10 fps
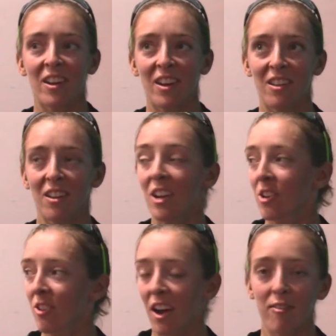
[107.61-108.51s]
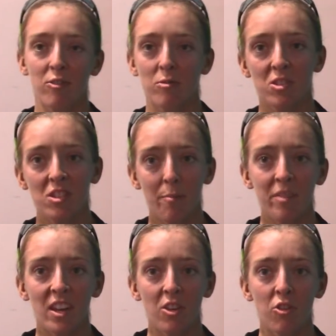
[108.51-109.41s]
And gravel was
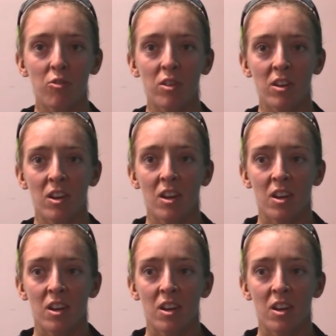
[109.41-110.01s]
something new and